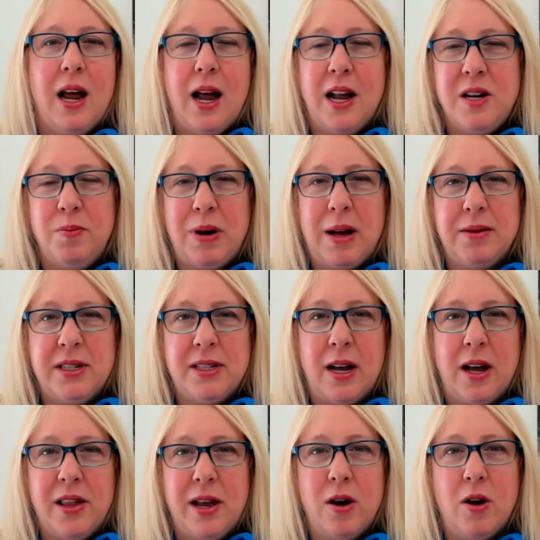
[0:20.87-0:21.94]
And you probably saw
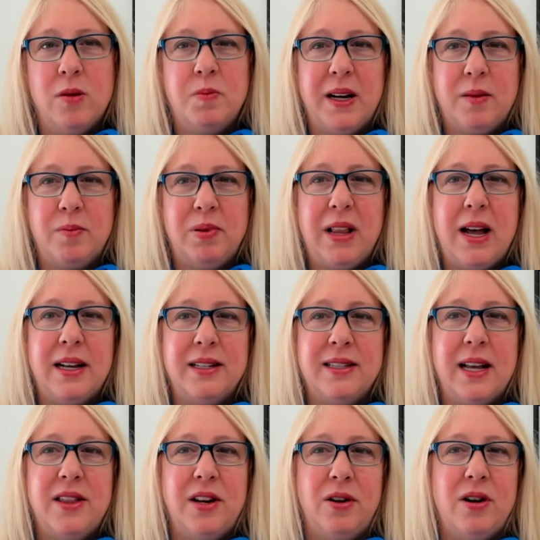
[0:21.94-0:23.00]
that OPEC Plus
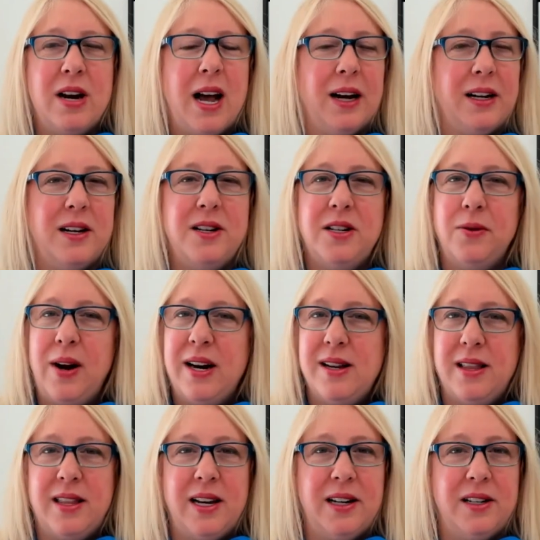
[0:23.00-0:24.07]
said they're not gonna do
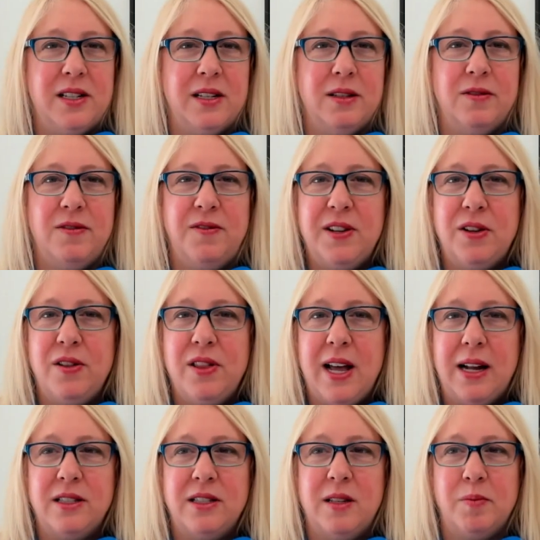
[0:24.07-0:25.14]
anything to fill
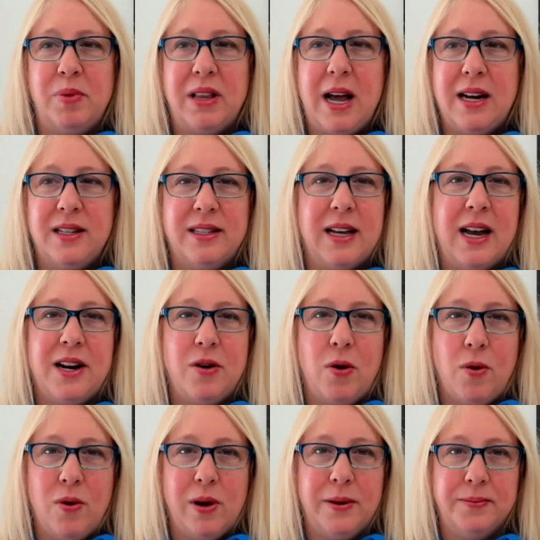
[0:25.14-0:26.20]
that supply side
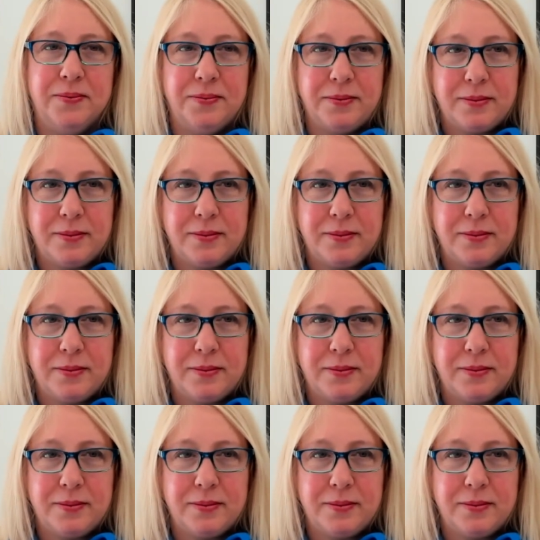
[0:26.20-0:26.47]
hole.